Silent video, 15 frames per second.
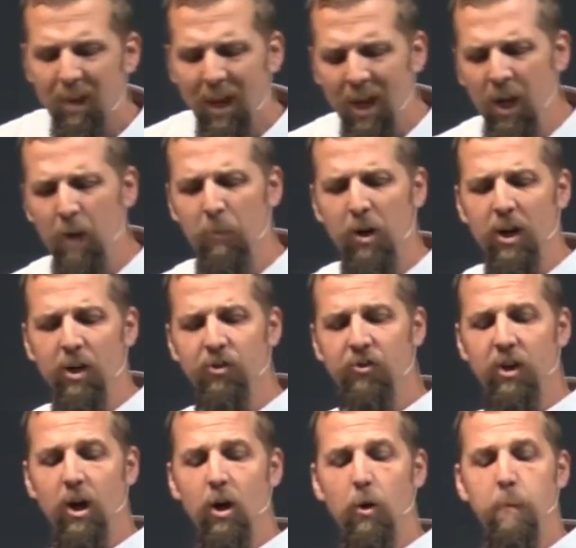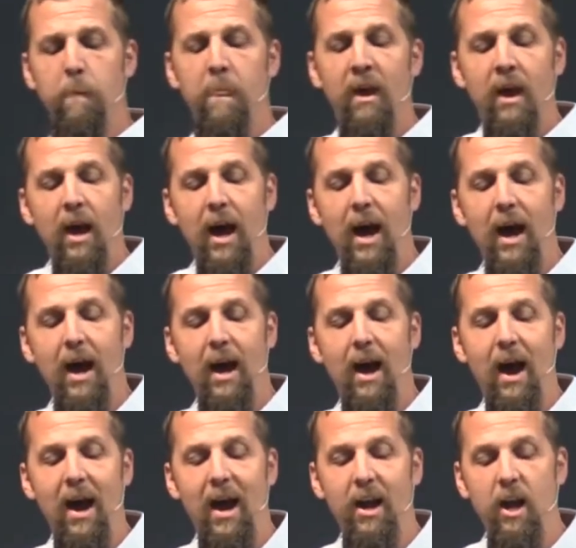a number of years ago, I,
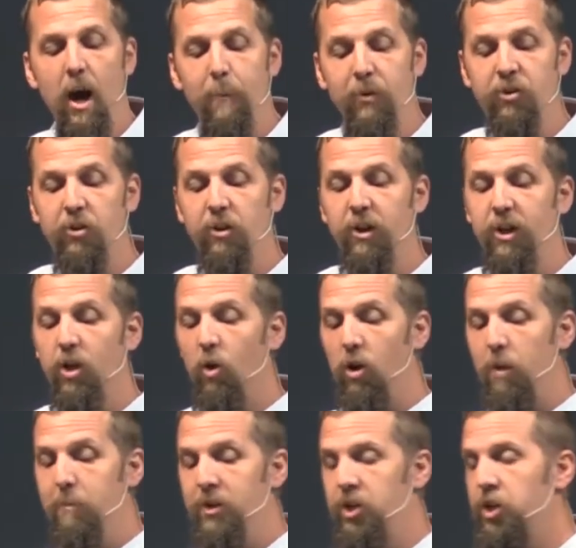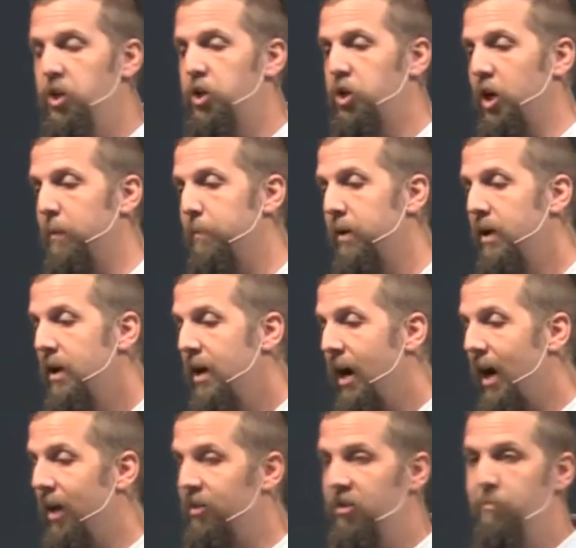I had an opportunity to go on a missions trip.
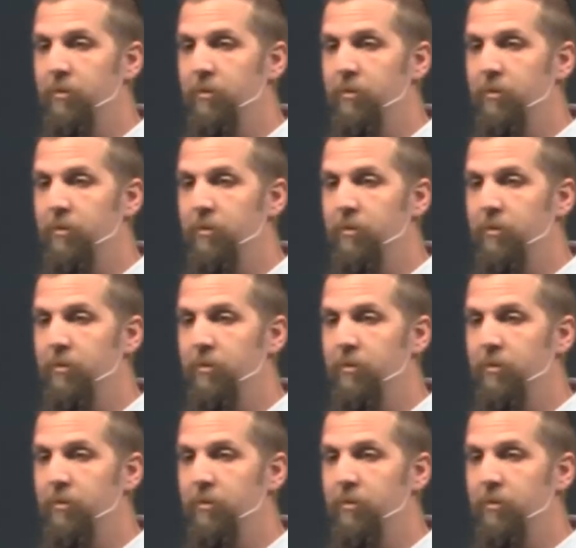Uh, this